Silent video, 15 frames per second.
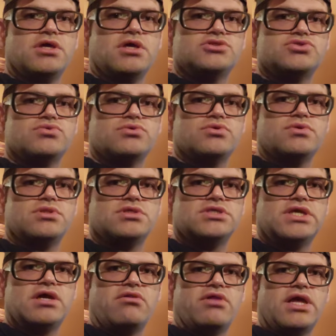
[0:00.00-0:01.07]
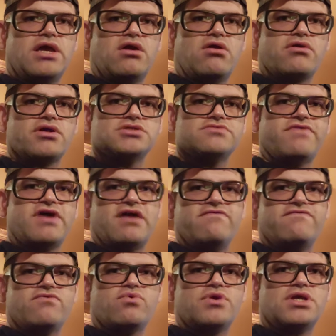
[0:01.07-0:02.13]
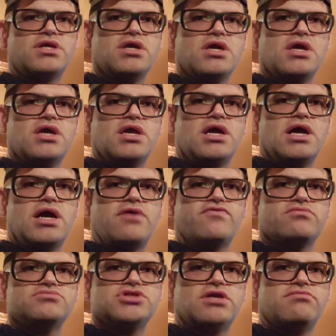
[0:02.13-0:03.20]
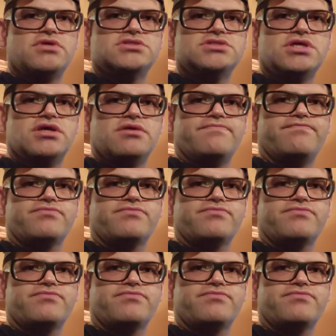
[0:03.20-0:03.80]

So we're doing the D L A R S five forty uh, from J V C.